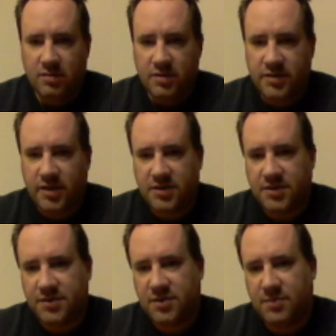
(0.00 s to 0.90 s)
See, this
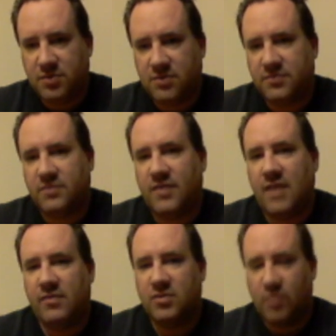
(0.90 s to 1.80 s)
does explosive
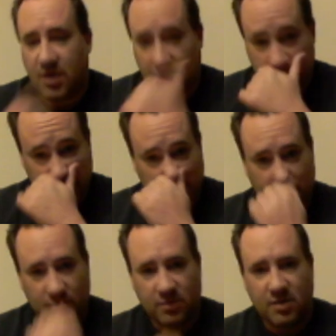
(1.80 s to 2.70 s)
survival as well,
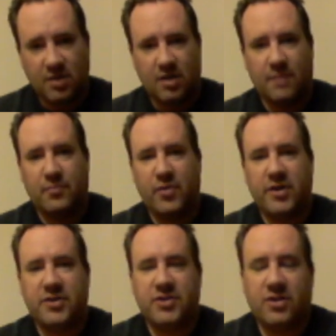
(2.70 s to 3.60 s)
so I'm
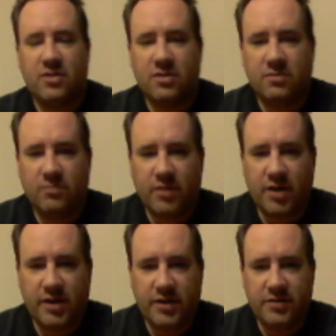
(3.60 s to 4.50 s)
pretty sure we're
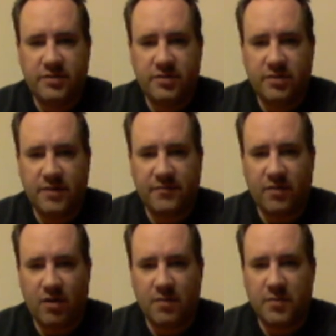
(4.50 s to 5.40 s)
going to need 2
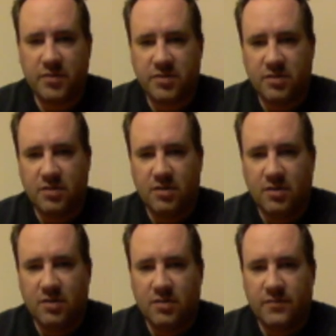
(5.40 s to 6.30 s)
different armors
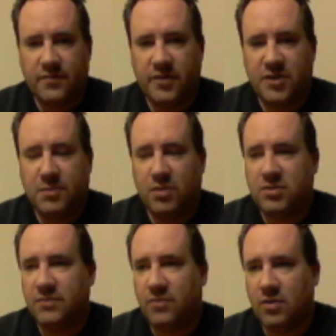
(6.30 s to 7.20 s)
for the
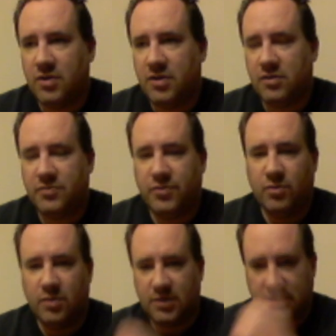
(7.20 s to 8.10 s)
explosive or another
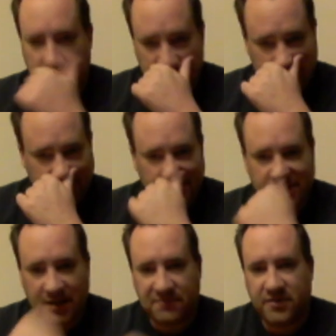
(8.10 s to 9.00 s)
dual one, because we're
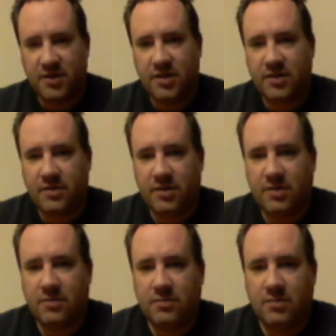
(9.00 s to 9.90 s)
definitely going to, you
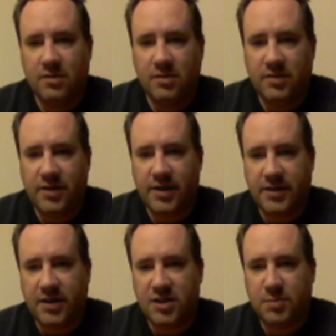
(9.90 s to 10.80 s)
know, need to
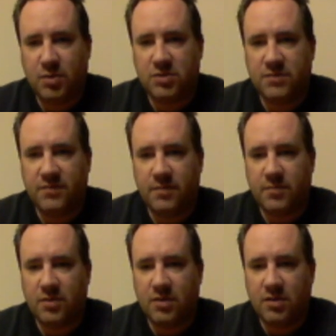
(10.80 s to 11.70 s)
get that explosive
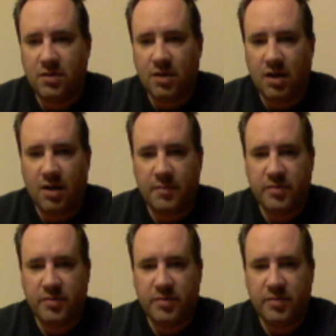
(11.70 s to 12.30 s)
number up.